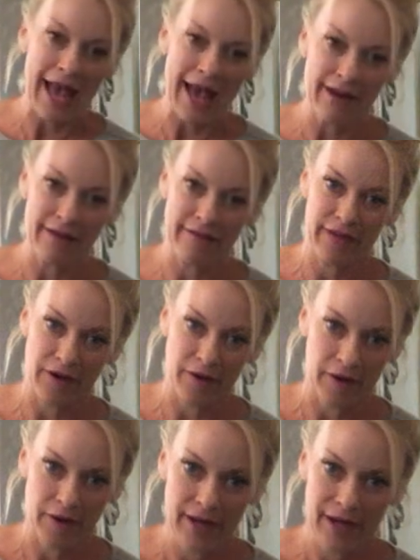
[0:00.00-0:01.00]
out of
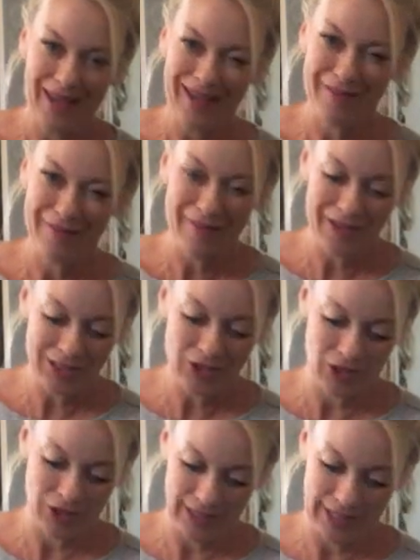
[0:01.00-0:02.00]
here. And
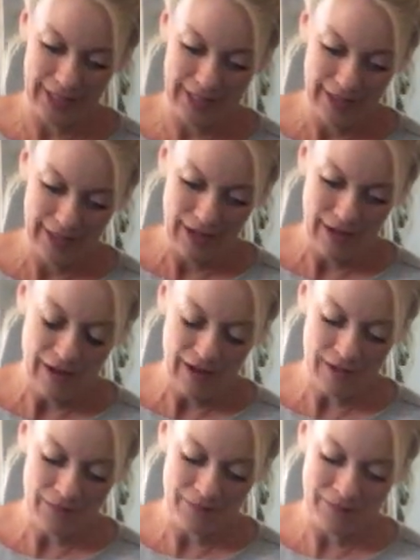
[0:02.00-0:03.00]
eventually
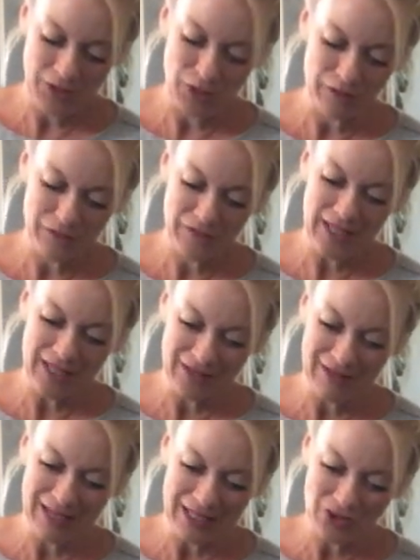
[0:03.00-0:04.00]
your feet
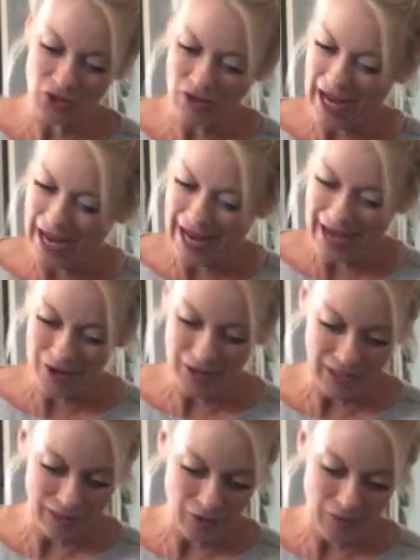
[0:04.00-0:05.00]
can dry out
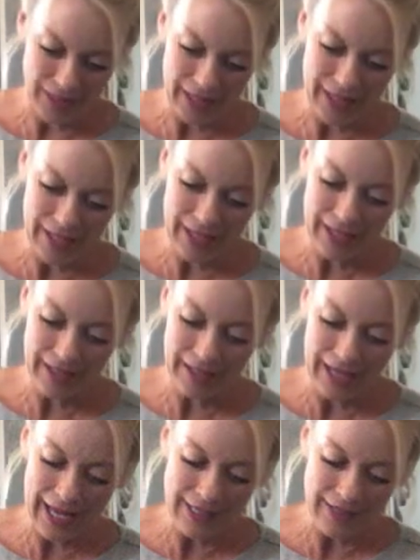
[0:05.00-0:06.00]
a little bit. And
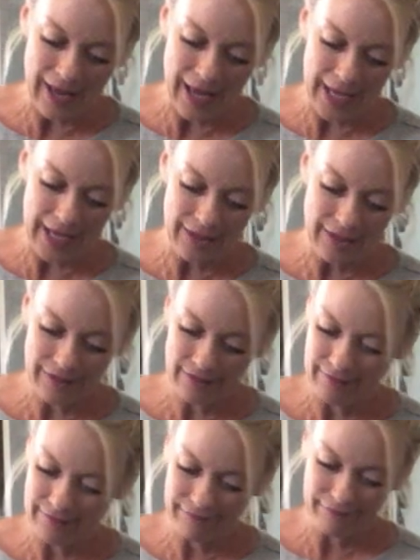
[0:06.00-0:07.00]
at night,
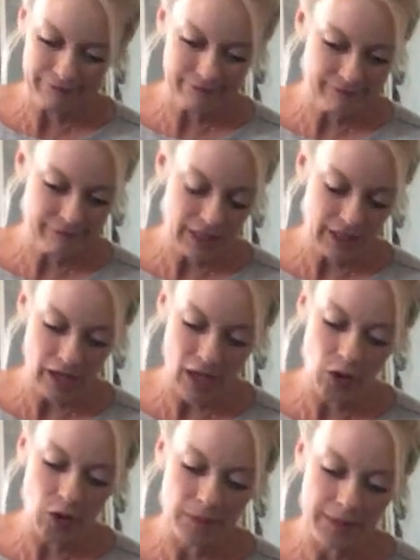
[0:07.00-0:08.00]
the
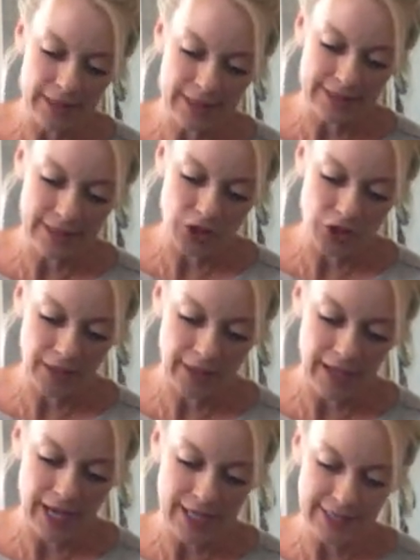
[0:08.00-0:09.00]
hope is that you
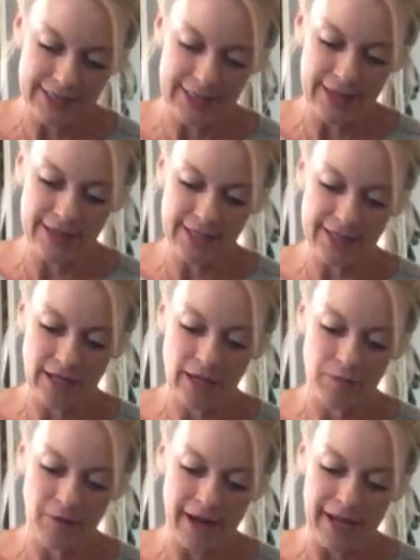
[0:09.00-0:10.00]
can kind of sit these
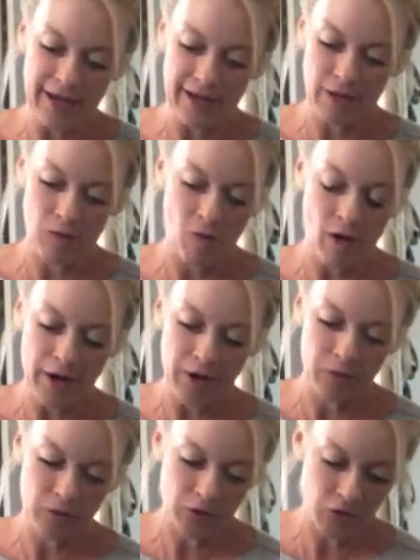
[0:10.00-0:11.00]
upright and
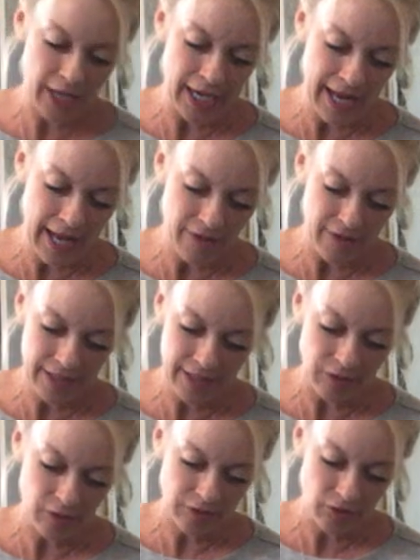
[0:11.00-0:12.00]
water will drain out and
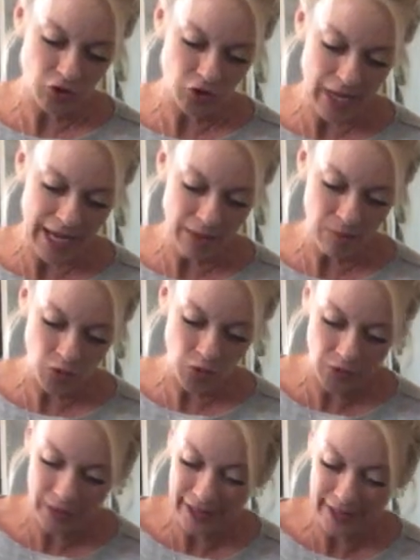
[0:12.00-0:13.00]
they'll dry more
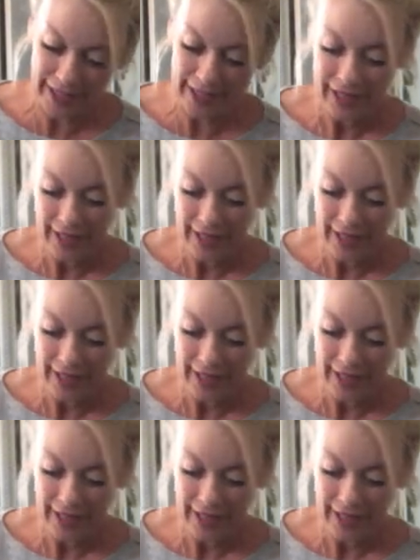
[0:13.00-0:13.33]
quickly.